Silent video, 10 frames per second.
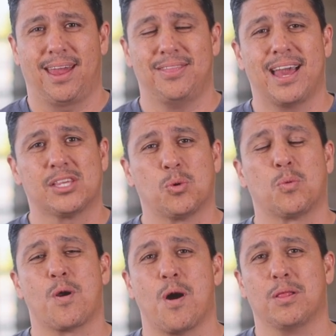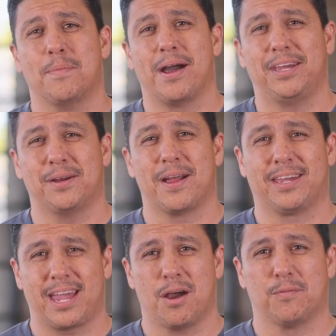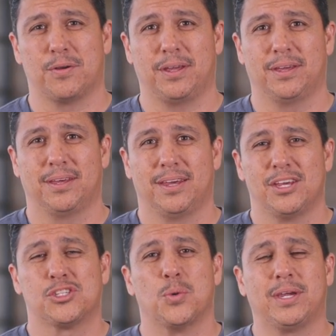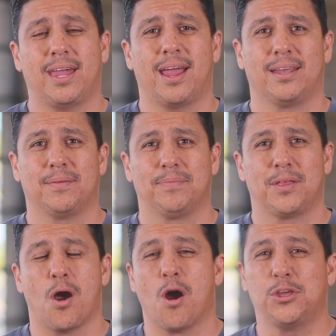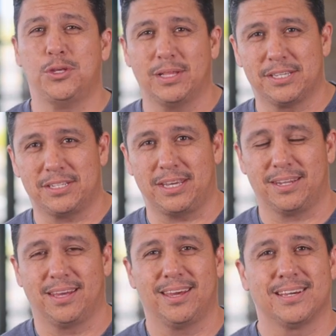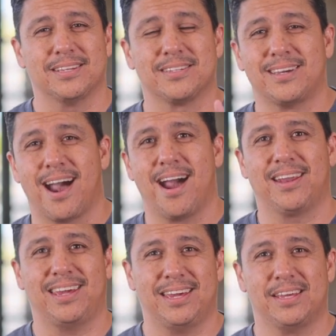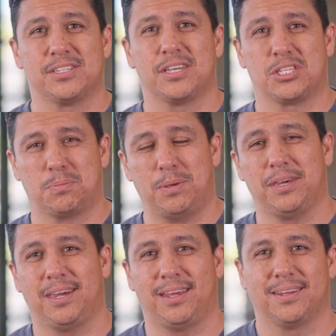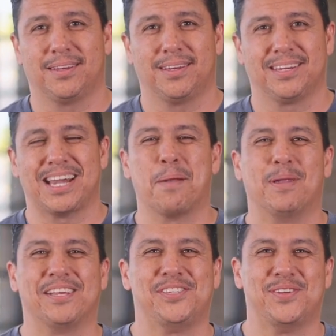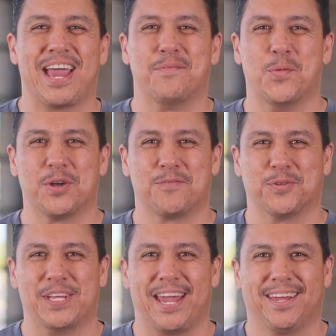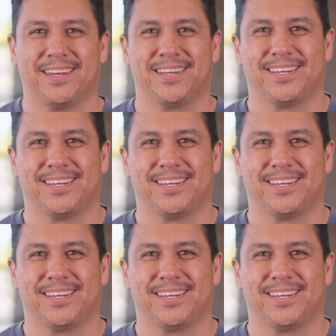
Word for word: And that's what we're all about here at Calvary. So, again, are you listening? Because God is speaking. God bless you and have a wonderful day.